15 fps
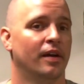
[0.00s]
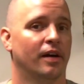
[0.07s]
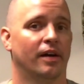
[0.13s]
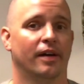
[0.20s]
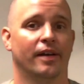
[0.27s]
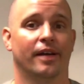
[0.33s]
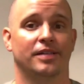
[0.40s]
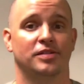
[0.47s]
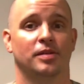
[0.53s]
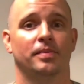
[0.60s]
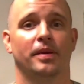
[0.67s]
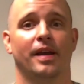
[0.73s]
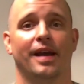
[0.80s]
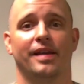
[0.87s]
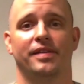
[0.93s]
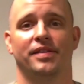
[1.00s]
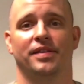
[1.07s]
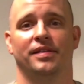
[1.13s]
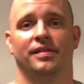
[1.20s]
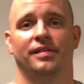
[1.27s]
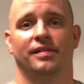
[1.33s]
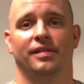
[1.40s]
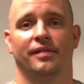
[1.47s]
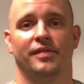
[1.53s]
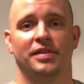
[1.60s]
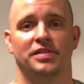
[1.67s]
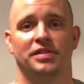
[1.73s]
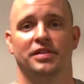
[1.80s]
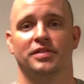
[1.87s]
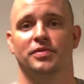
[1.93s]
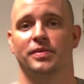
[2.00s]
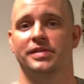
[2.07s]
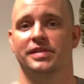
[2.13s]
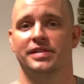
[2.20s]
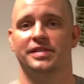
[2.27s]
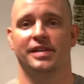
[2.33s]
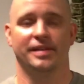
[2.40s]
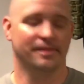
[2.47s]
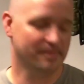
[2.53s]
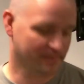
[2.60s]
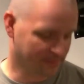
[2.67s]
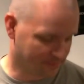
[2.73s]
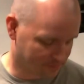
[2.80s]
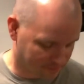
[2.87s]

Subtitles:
on October 9th of this year, 2016.